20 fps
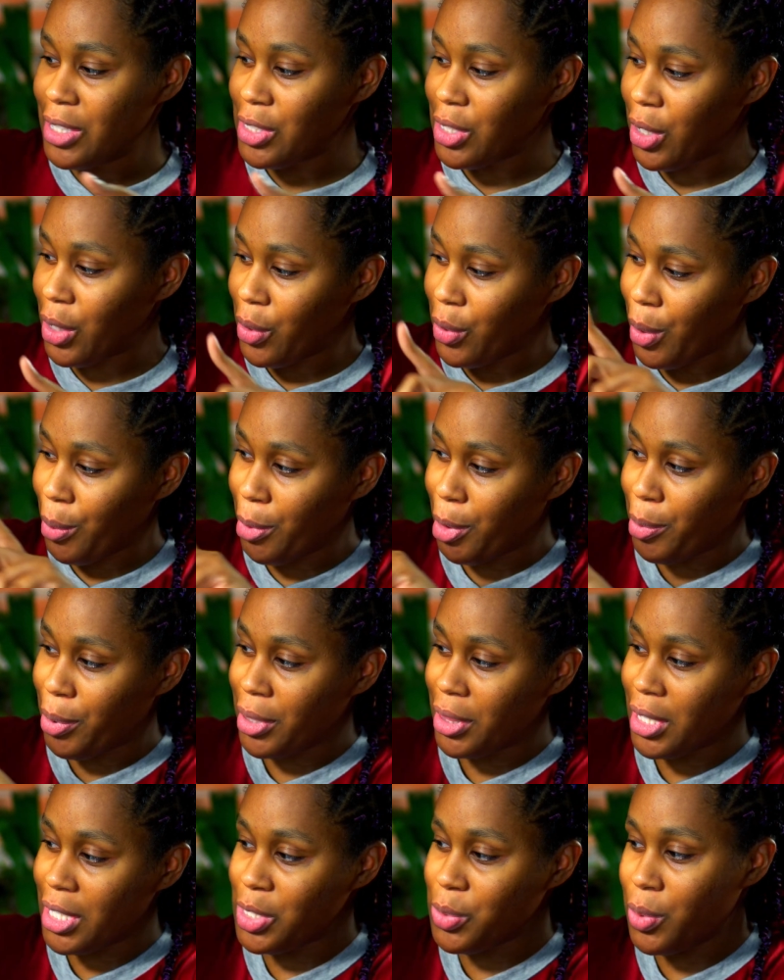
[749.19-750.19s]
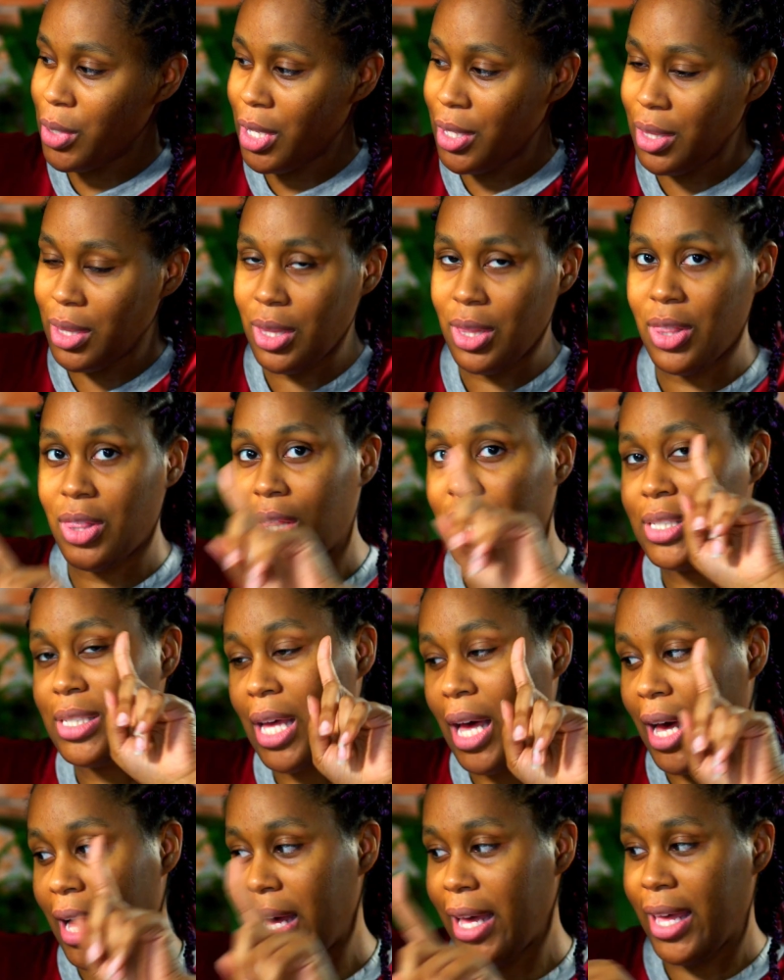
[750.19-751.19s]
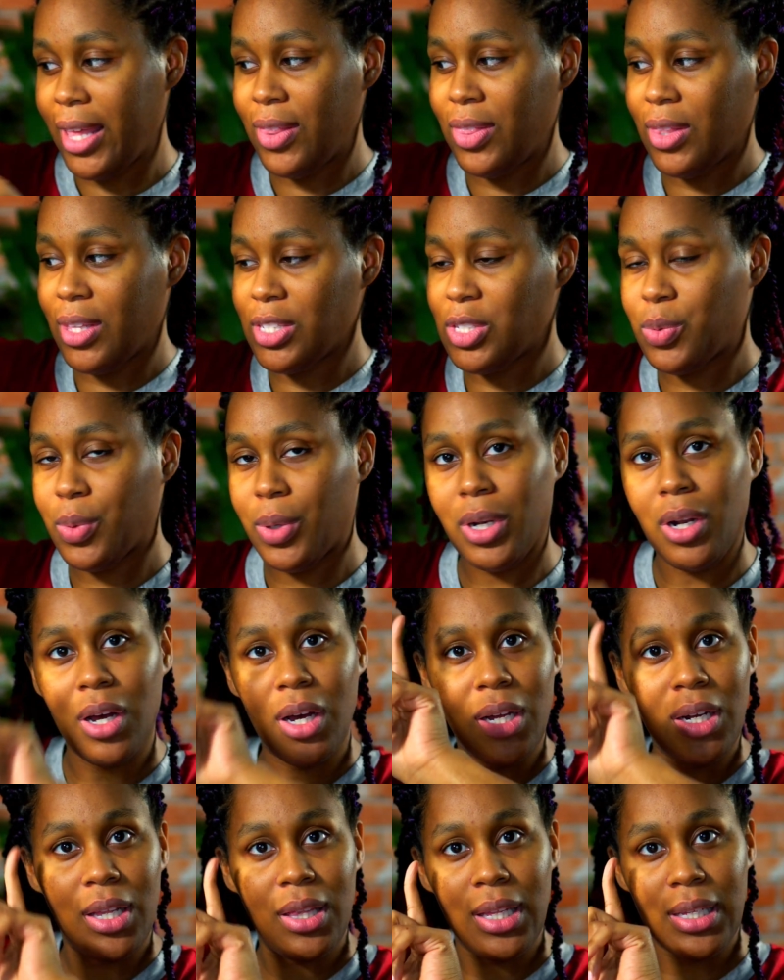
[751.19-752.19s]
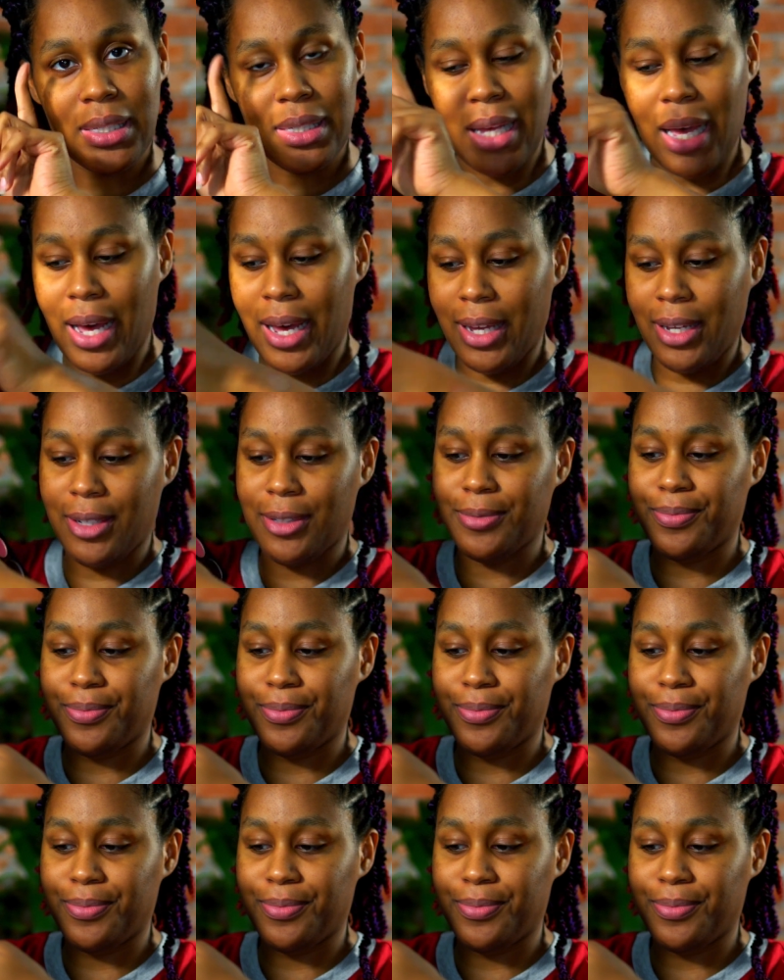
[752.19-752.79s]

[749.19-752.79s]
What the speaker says: So I'm gonna put this one on this eye and this one on this eye.